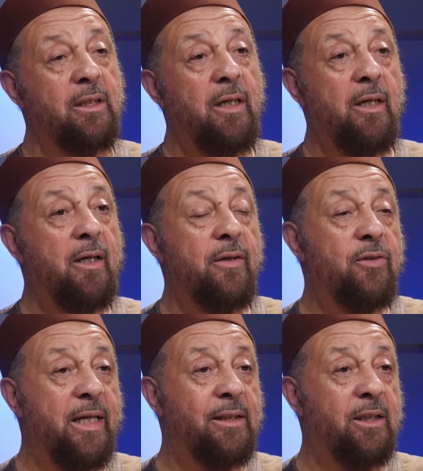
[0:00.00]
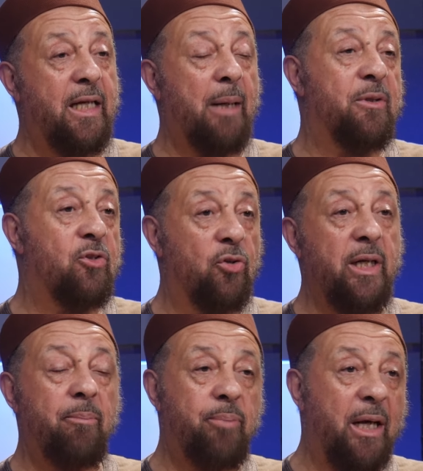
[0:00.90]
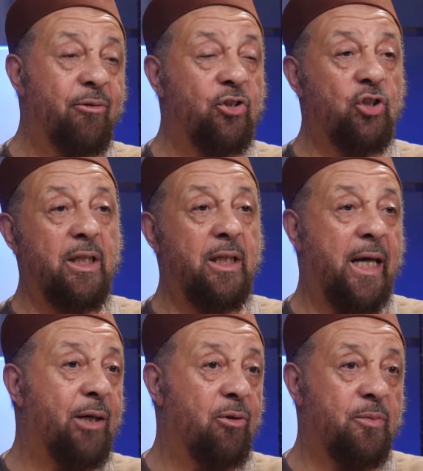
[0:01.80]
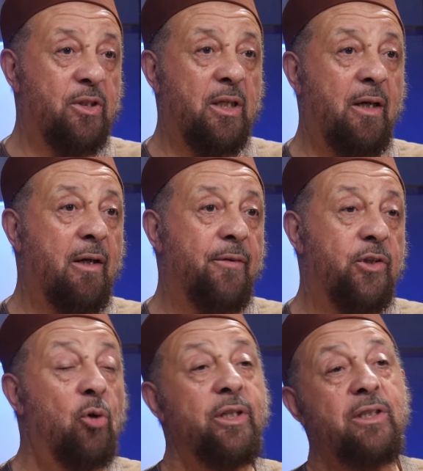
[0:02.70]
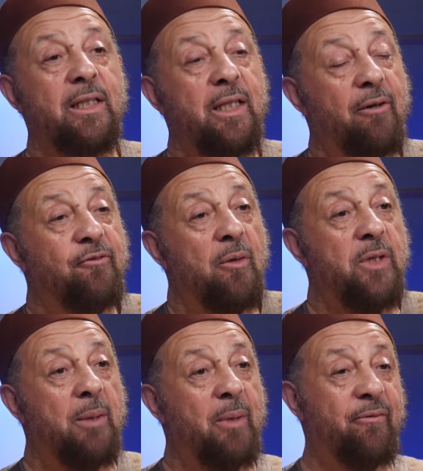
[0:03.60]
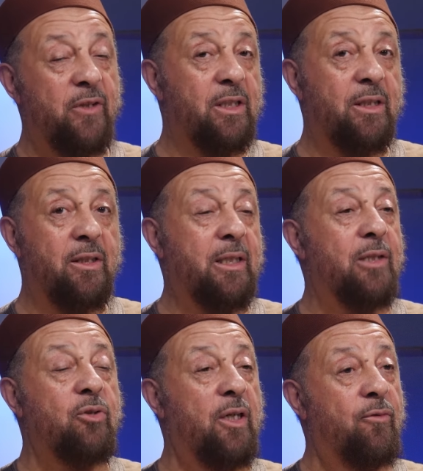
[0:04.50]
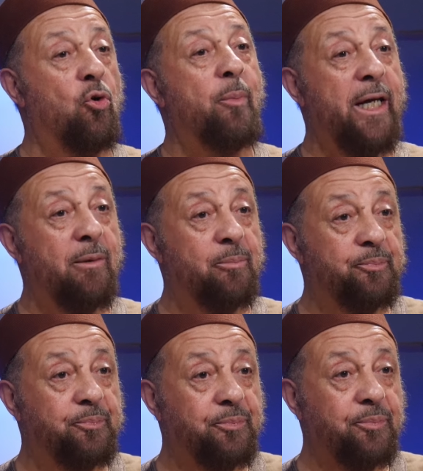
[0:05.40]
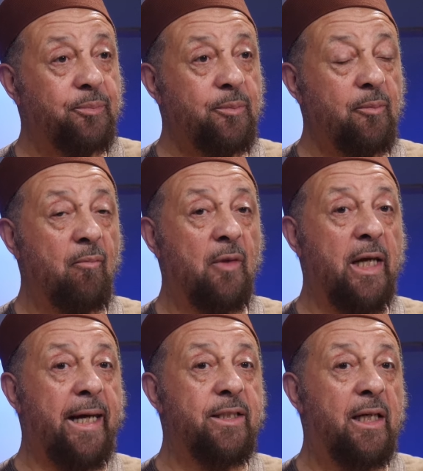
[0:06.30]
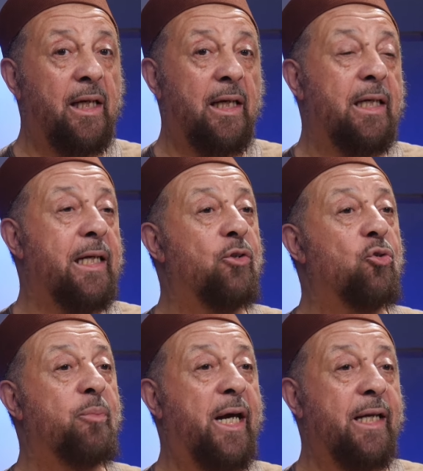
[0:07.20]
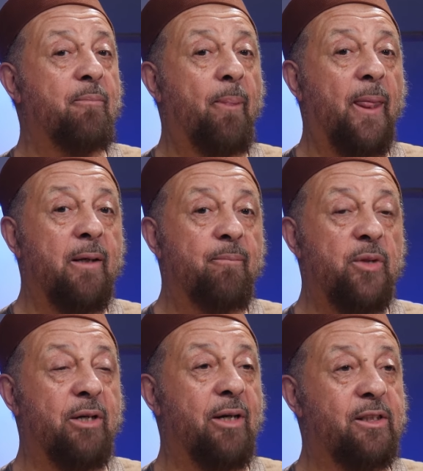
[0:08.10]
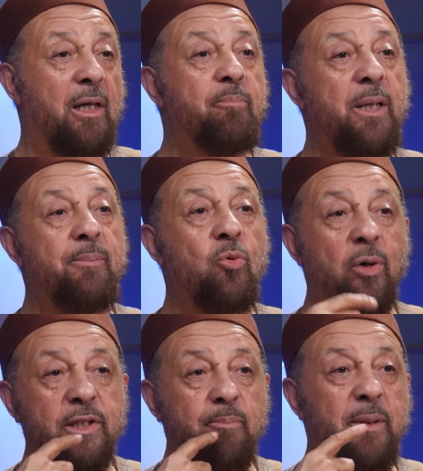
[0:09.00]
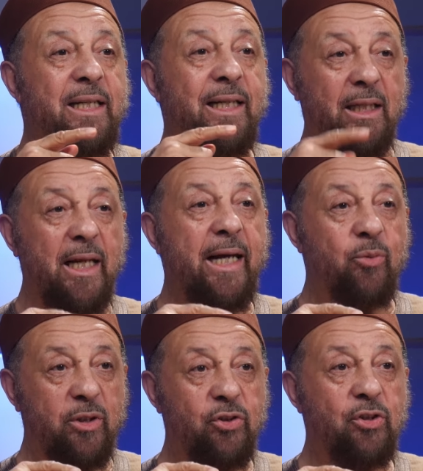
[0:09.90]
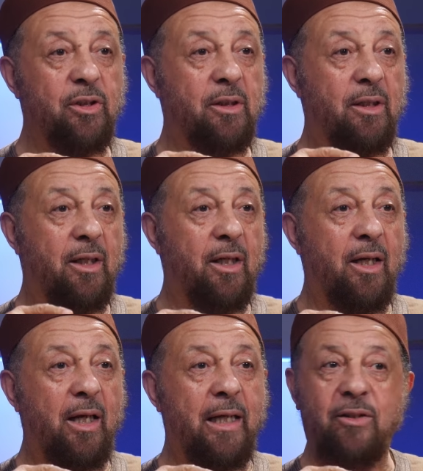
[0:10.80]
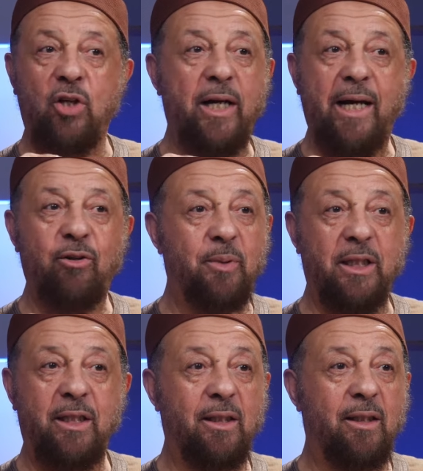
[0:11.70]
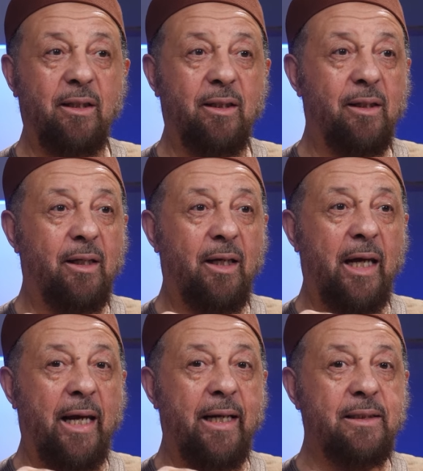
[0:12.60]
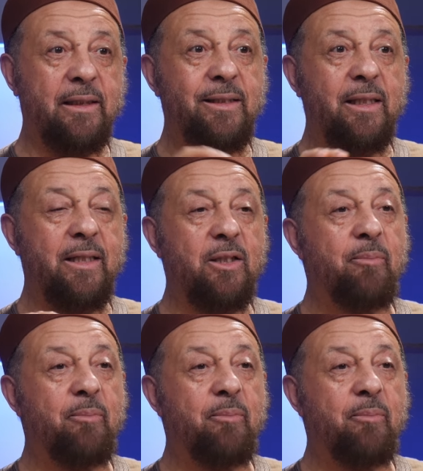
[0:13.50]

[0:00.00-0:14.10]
and things that happened. So they are perishing Arabs. The only thing left from them, I visited the country of Oman. And in Oman, there are some people who are speaking a language. Mm. It's not Arabic. Mm-hmm. And it's considered to